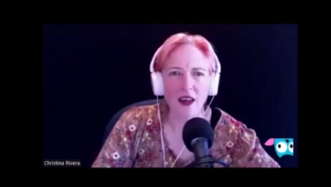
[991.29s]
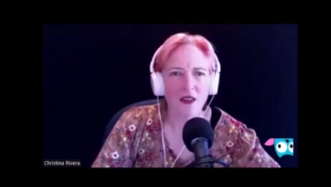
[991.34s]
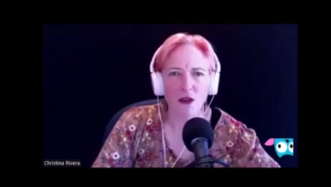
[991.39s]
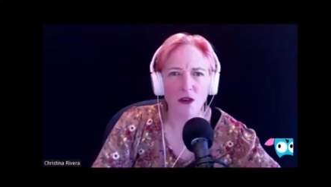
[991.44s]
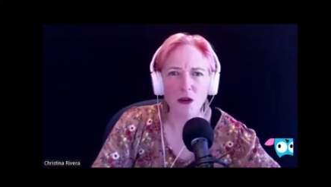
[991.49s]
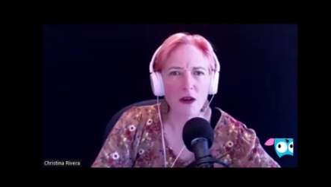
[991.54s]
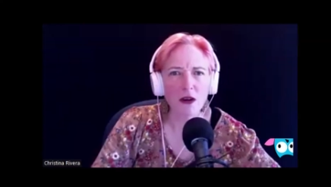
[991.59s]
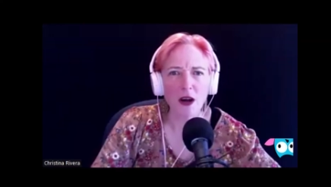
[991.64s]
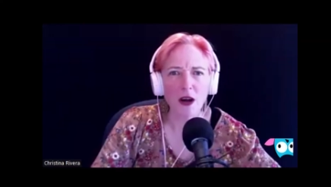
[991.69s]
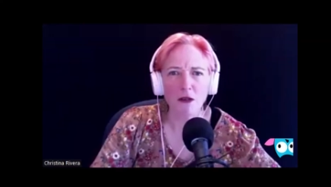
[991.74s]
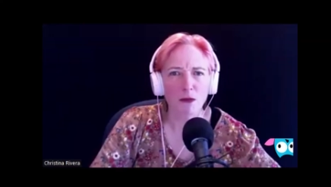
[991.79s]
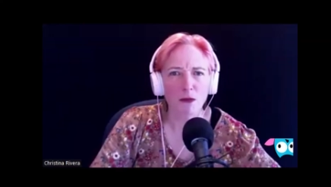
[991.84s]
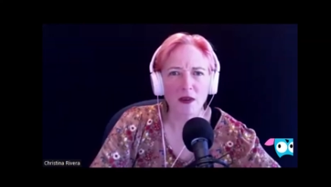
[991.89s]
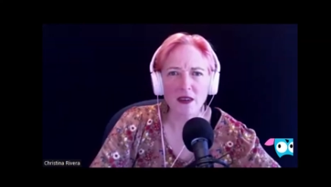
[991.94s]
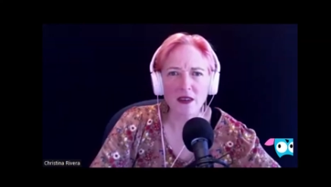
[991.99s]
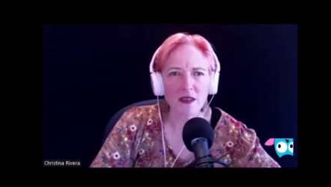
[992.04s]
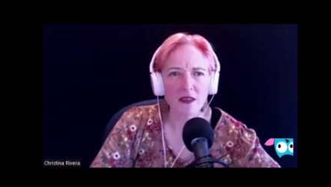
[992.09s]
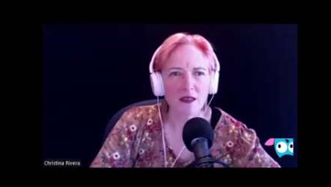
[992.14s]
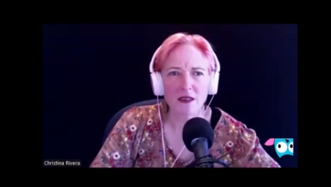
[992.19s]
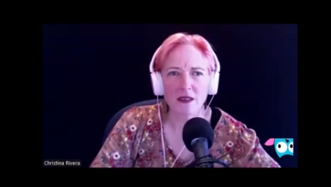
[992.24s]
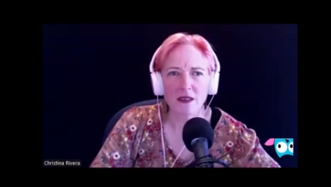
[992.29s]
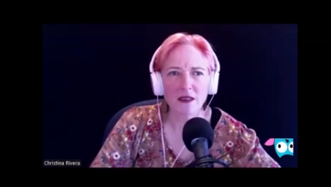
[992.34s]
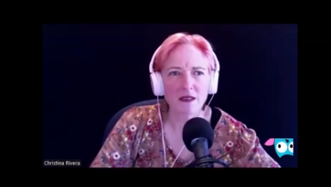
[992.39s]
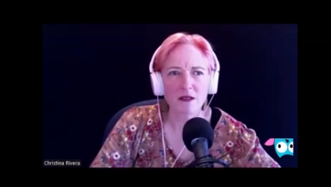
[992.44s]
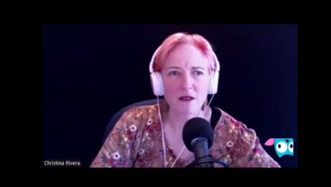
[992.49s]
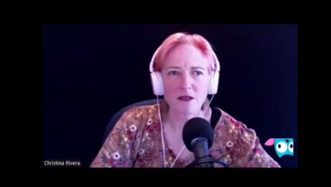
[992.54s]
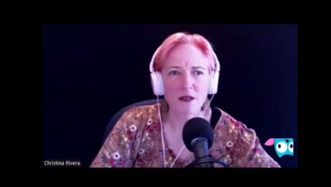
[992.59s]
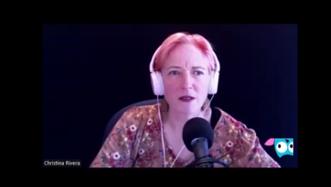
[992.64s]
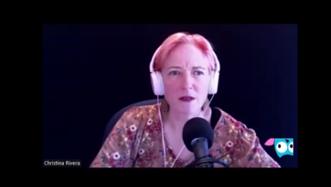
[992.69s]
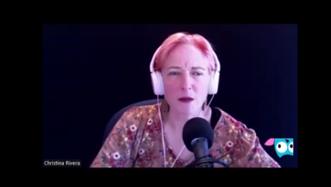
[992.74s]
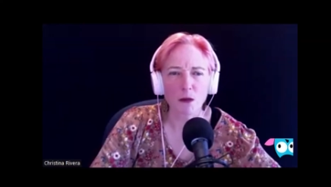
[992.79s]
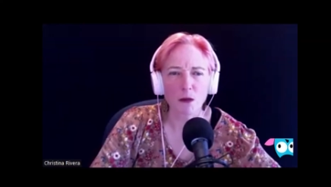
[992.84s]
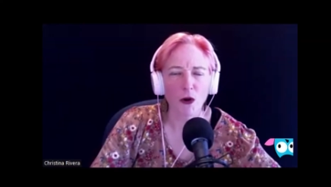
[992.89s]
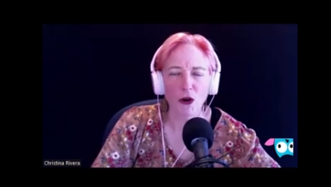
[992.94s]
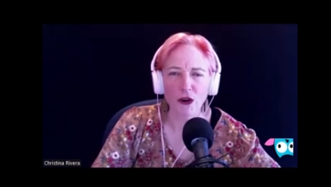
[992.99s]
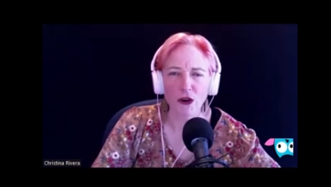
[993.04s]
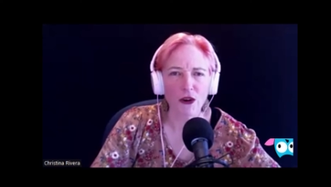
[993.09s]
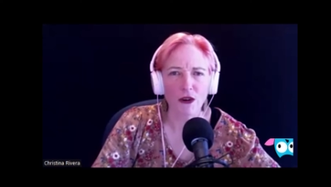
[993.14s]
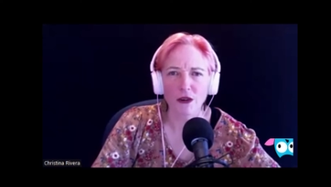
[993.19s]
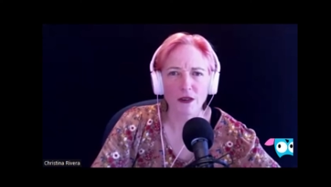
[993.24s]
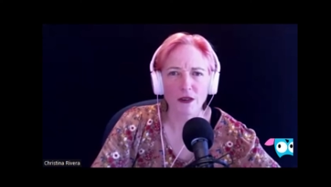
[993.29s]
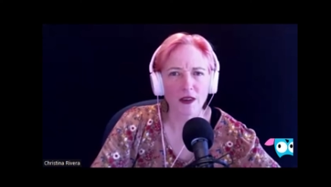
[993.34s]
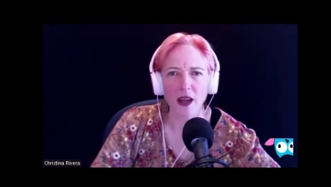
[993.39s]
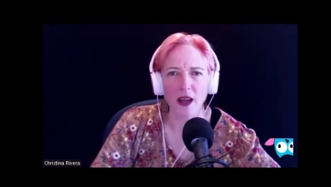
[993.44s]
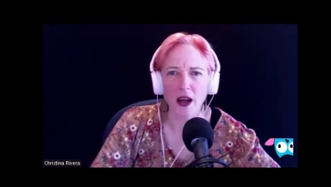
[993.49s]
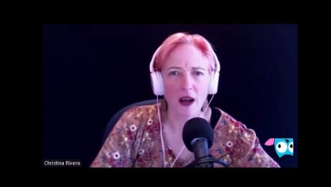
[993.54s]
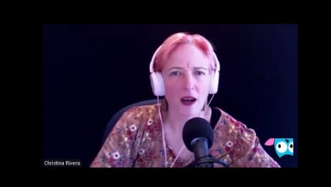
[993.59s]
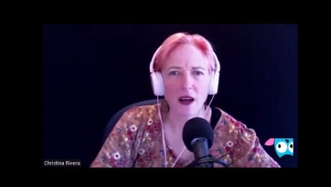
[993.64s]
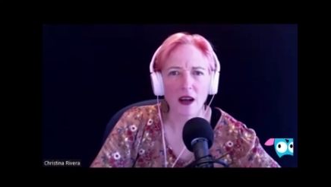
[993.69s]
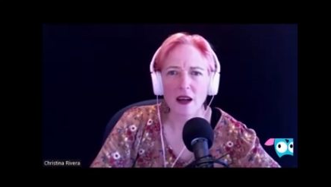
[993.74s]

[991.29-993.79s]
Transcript: other government yeah, worker. Any other, yeah,